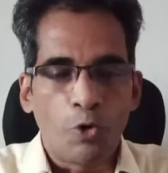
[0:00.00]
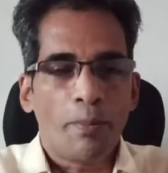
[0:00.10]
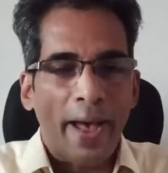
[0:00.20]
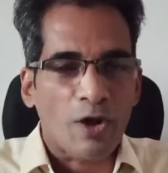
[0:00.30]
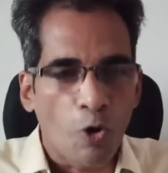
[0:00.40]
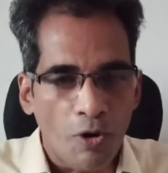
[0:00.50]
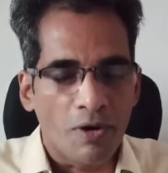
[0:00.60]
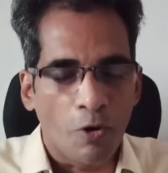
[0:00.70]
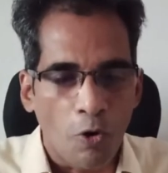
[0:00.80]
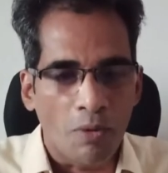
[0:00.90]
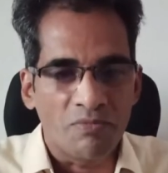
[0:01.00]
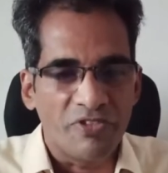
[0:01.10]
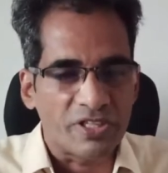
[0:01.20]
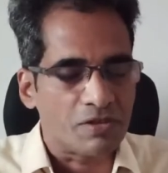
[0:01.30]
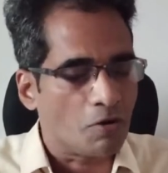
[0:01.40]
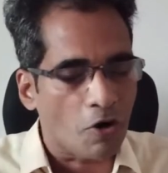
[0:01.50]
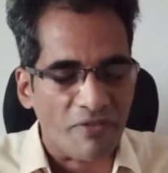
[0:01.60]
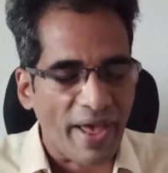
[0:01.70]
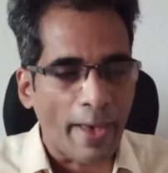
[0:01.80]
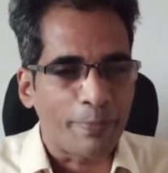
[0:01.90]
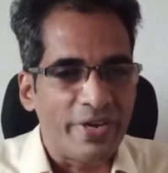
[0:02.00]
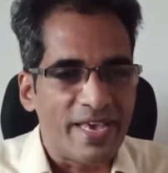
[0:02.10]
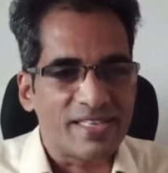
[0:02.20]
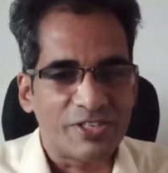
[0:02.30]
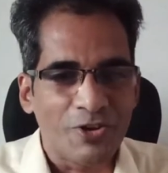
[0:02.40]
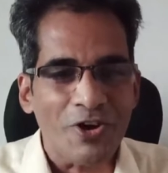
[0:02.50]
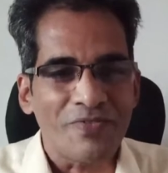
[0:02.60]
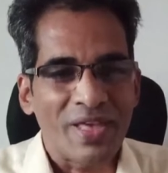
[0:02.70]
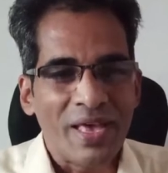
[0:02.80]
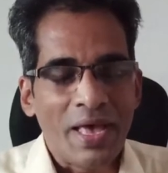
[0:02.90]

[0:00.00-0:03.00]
go back home with a lot of happiness, you know.